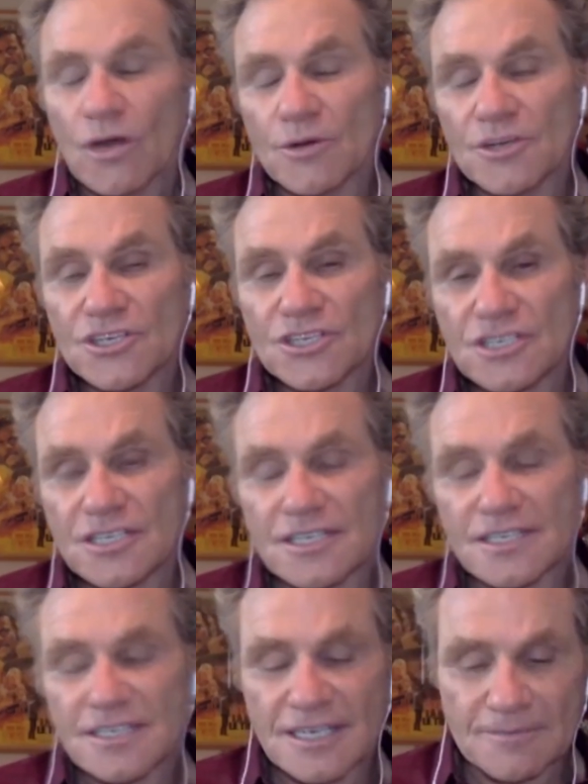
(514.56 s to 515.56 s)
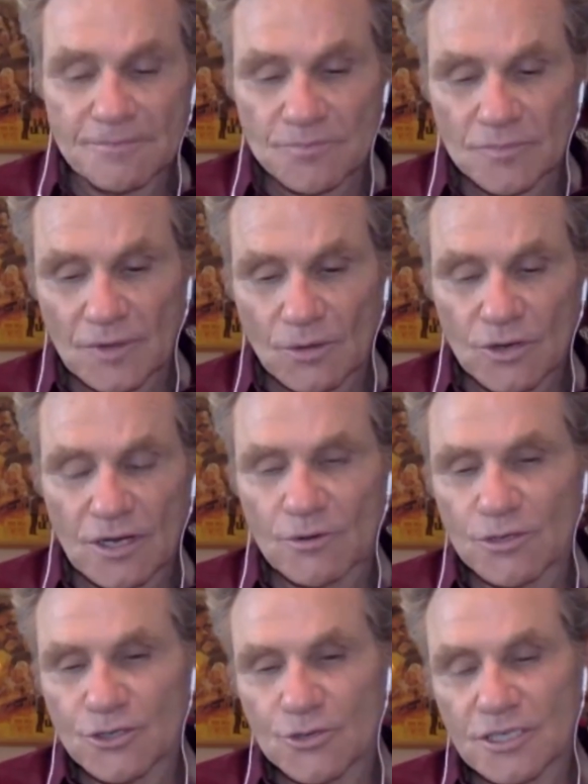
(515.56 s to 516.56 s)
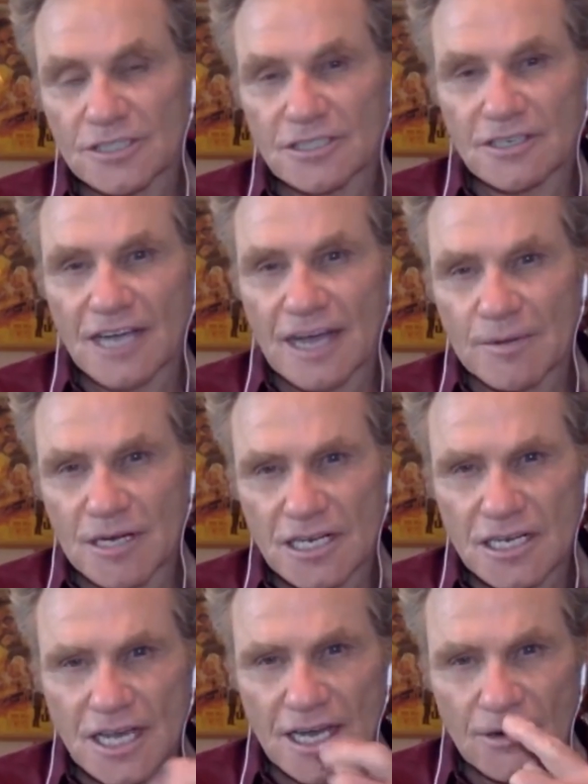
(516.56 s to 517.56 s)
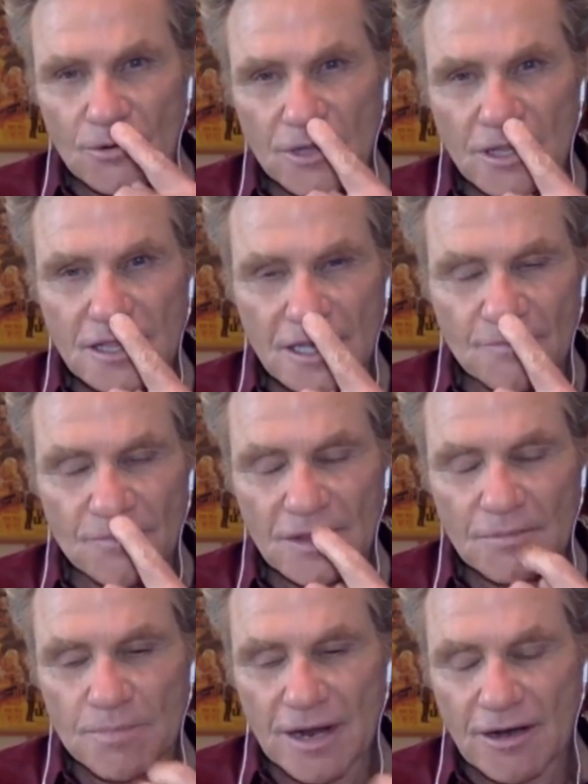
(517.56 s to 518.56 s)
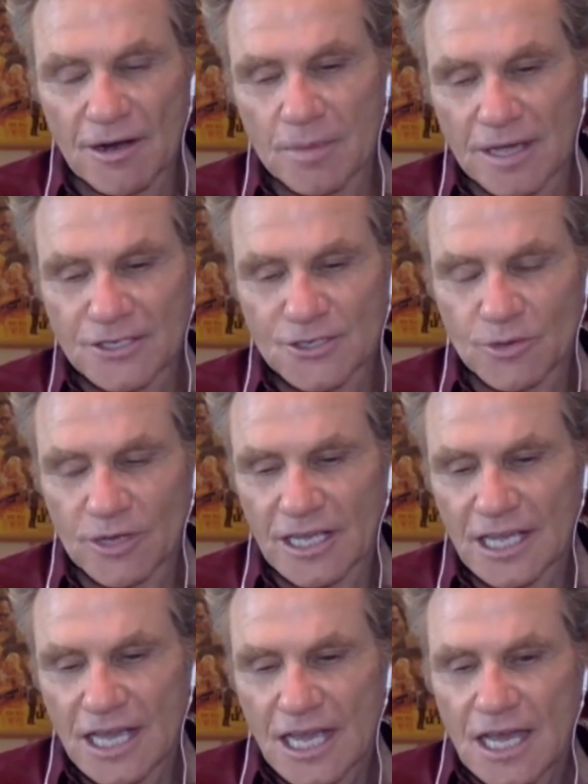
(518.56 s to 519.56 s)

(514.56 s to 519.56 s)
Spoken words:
Well, we just did, we're doing a little comedy now with Barry Bostwick.